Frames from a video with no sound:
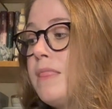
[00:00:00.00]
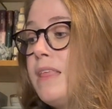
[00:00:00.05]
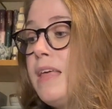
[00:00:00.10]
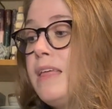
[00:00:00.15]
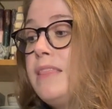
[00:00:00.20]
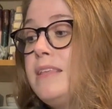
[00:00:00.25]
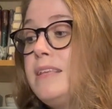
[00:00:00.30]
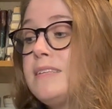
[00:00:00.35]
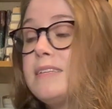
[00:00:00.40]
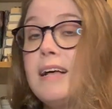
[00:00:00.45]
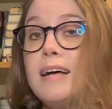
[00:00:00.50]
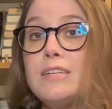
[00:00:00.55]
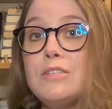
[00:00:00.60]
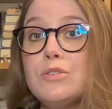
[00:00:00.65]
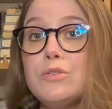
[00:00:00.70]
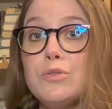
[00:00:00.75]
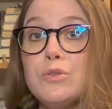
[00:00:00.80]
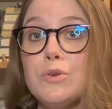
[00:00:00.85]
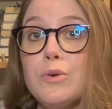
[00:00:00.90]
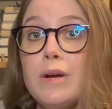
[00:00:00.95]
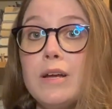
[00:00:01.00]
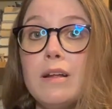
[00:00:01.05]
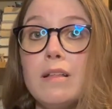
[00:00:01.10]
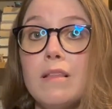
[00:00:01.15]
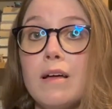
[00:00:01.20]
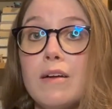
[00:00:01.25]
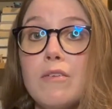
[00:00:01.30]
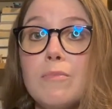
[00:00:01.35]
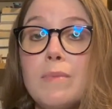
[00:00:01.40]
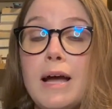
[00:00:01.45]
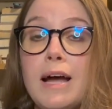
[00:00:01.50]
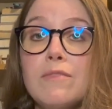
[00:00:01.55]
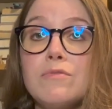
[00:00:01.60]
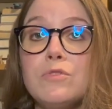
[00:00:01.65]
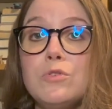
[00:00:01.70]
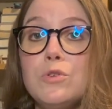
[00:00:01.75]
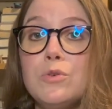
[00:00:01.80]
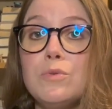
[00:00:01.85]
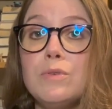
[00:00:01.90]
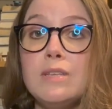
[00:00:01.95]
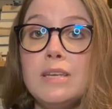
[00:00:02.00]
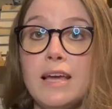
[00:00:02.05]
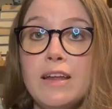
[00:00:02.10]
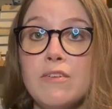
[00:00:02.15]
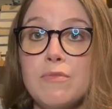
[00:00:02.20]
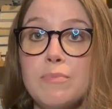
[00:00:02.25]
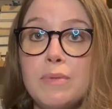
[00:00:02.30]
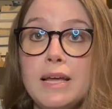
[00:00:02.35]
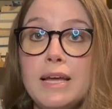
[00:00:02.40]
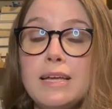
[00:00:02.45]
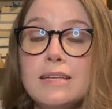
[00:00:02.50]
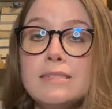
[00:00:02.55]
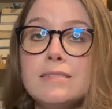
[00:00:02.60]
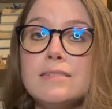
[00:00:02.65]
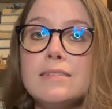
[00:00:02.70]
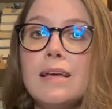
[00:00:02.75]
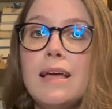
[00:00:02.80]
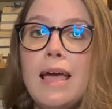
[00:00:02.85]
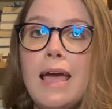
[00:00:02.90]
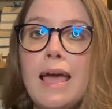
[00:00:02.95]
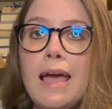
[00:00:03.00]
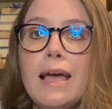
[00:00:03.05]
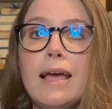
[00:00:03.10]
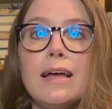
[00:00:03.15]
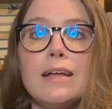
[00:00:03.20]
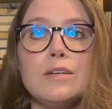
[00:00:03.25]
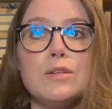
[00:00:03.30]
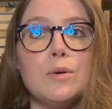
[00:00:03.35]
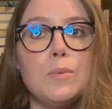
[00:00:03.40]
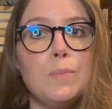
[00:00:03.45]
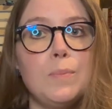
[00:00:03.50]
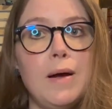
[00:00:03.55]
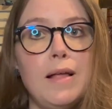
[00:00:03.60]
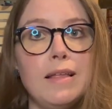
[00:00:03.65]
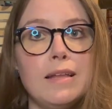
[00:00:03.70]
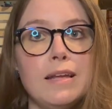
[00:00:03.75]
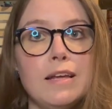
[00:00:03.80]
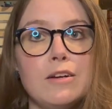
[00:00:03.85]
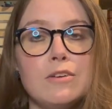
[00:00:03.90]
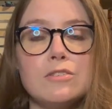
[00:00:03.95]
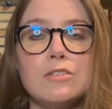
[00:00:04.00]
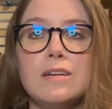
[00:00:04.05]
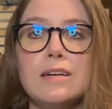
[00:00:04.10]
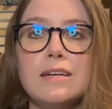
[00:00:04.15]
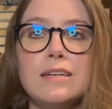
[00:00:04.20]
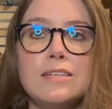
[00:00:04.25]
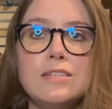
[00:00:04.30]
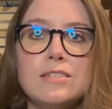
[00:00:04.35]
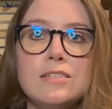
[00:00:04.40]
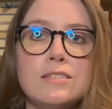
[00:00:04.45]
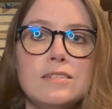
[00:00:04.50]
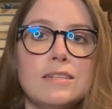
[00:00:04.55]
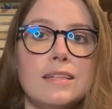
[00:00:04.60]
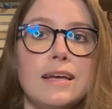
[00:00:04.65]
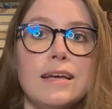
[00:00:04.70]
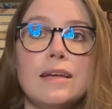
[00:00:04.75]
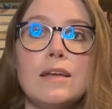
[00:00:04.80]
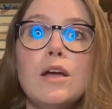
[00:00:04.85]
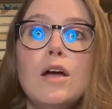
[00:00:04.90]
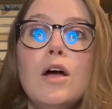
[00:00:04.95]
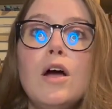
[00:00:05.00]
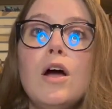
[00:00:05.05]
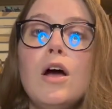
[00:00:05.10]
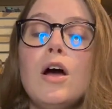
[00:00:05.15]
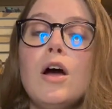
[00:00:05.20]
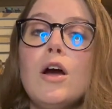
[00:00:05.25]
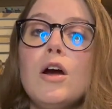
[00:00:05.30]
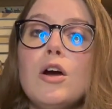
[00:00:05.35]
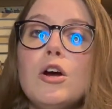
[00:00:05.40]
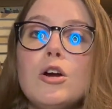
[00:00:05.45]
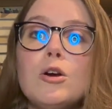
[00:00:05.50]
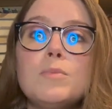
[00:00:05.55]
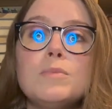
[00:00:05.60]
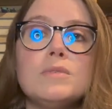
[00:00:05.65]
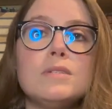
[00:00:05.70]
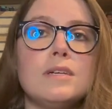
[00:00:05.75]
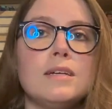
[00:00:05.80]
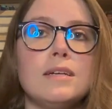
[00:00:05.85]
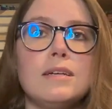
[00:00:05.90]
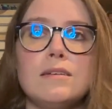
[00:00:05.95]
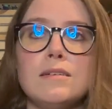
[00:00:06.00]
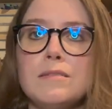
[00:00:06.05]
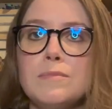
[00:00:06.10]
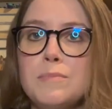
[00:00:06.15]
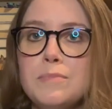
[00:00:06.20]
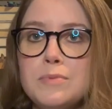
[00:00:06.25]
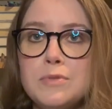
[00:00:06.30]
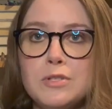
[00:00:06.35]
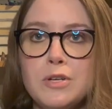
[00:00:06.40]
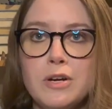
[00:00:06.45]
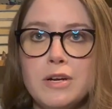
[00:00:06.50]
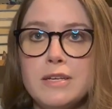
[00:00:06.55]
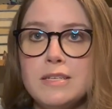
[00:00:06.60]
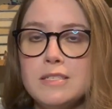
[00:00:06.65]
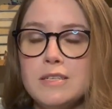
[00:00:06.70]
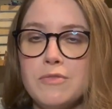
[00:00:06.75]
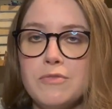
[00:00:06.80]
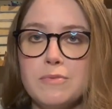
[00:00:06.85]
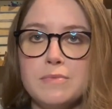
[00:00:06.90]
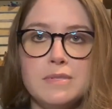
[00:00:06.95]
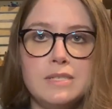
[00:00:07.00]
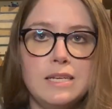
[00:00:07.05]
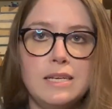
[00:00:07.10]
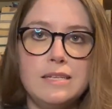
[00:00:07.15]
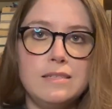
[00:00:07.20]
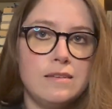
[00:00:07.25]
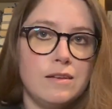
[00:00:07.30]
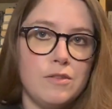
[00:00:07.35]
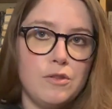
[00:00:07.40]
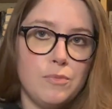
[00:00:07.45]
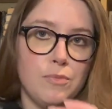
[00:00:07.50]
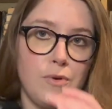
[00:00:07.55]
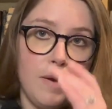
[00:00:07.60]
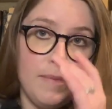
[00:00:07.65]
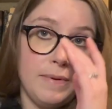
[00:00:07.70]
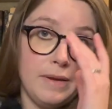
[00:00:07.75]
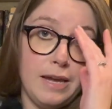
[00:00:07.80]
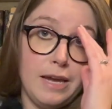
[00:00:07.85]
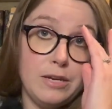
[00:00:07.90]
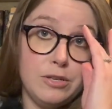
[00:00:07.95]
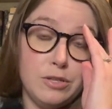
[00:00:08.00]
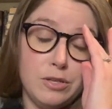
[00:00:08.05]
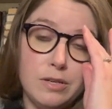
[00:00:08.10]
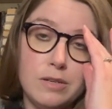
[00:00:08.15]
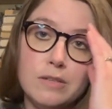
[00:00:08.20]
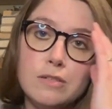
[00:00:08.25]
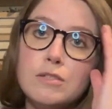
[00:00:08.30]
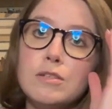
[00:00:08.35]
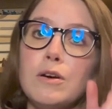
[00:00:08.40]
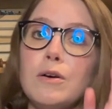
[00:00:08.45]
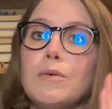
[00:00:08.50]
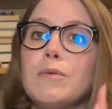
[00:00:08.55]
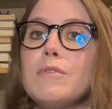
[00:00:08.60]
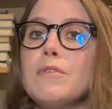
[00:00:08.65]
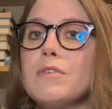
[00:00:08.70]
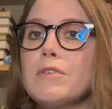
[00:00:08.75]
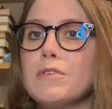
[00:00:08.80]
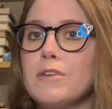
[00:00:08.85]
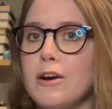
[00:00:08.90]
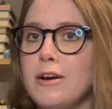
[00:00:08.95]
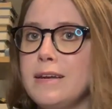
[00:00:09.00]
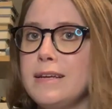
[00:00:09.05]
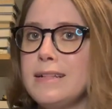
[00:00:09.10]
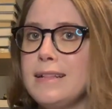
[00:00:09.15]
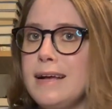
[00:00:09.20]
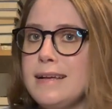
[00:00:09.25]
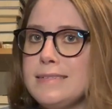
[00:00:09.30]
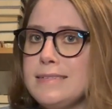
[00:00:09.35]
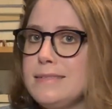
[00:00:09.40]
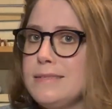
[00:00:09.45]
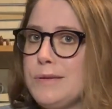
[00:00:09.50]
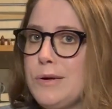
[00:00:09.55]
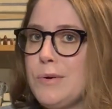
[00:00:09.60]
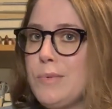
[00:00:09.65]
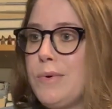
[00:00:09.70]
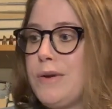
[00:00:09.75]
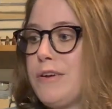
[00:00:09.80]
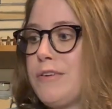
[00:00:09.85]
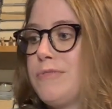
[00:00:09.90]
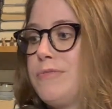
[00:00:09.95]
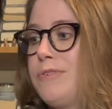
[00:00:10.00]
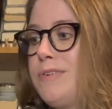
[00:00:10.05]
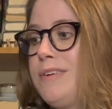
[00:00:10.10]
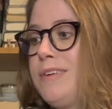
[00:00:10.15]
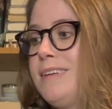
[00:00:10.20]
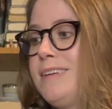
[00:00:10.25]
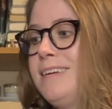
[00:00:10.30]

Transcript: these classes are great, and a lot of them have to do with native plants and pollinators, in addition to herbs and starting stuff from seeds and other propagation. So gardening classes are wonderful.